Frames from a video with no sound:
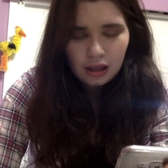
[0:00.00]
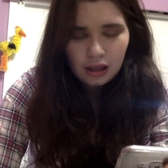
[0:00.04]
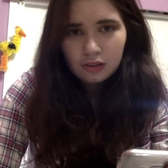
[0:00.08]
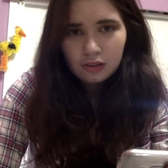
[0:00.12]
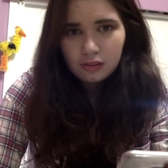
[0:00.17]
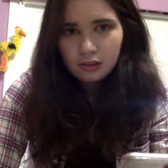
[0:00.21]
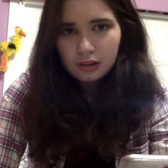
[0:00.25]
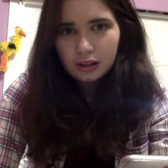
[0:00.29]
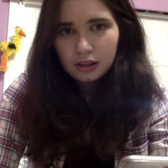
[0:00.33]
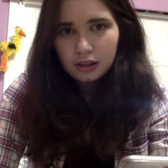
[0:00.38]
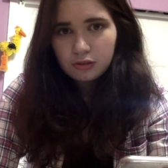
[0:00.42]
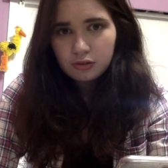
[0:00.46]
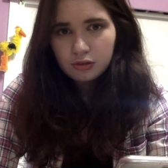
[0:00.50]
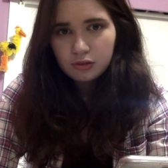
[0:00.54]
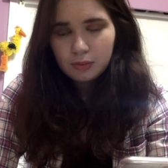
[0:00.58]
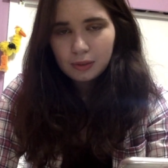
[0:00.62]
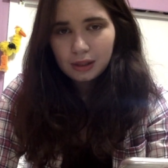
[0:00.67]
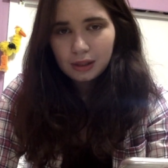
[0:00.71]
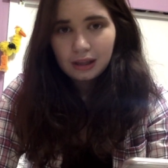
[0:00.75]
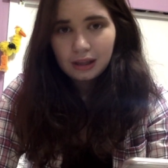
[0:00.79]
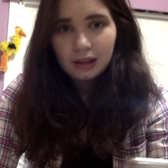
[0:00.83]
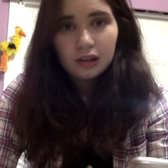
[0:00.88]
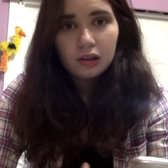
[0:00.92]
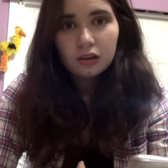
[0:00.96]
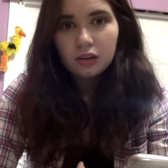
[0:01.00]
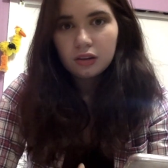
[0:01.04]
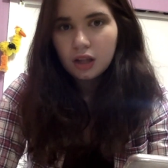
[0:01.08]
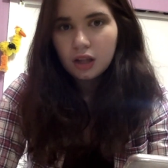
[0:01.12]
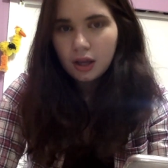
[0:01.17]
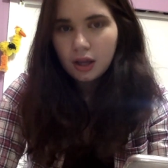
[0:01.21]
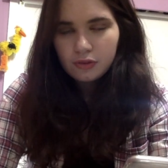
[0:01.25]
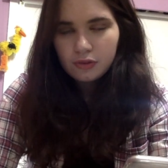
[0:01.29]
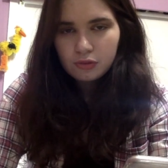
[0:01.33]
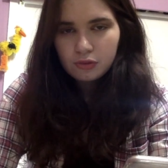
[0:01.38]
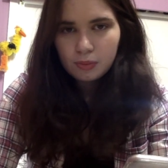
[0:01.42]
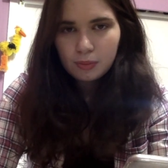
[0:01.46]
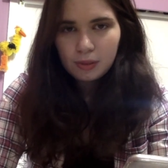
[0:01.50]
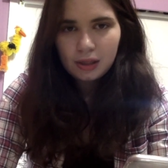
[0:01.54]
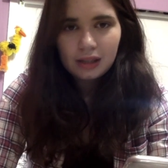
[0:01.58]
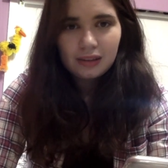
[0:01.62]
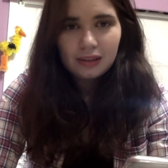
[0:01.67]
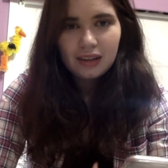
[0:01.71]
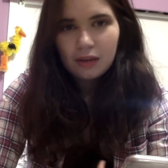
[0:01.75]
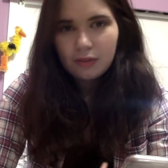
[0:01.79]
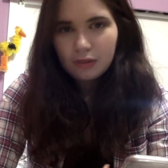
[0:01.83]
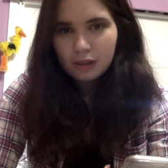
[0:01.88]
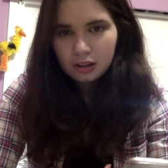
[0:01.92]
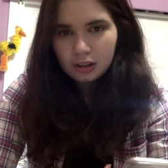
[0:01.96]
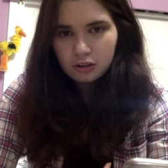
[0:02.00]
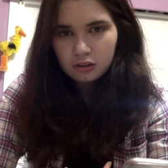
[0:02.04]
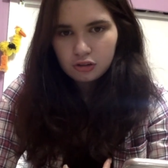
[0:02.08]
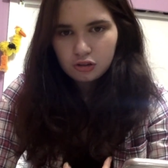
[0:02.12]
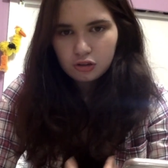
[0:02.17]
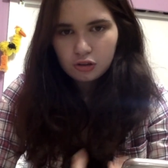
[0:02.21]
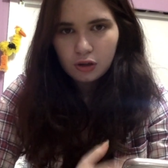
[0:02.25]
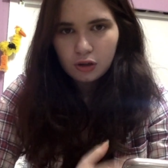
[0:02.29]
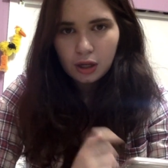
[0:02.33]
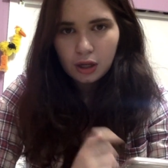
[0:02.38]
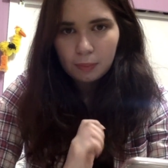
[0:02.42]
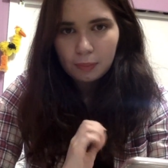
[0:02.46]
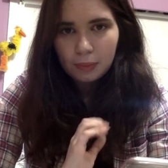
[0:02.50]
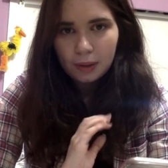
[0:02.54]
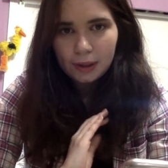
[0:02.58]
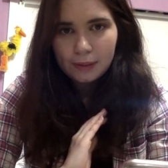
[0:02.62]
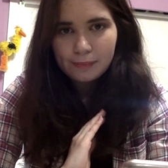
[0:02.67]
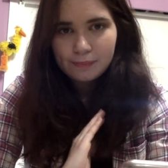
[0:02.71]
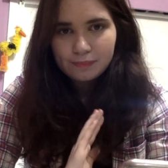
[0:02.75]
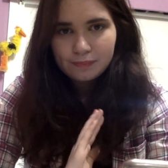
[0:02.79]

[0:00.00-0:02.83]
Do you like swimming? Love swimming. Never get to do it, but